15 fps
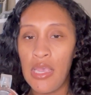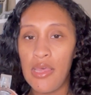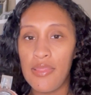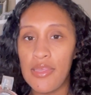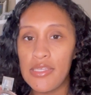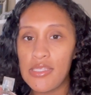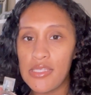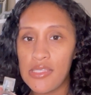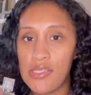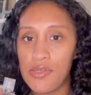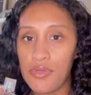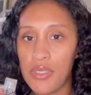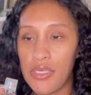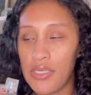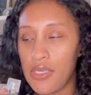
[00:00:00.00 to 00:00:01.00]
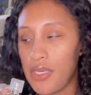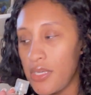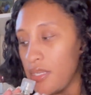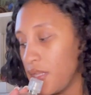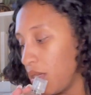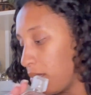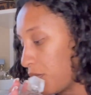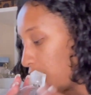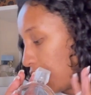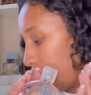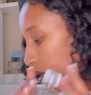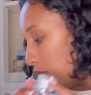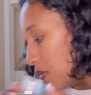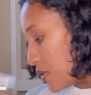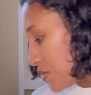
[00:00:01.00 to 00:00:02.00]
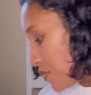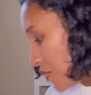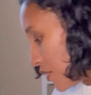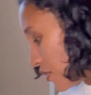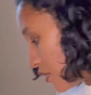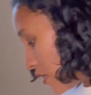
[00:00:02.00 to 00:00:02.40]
this is still good. I'm gonna keep this one.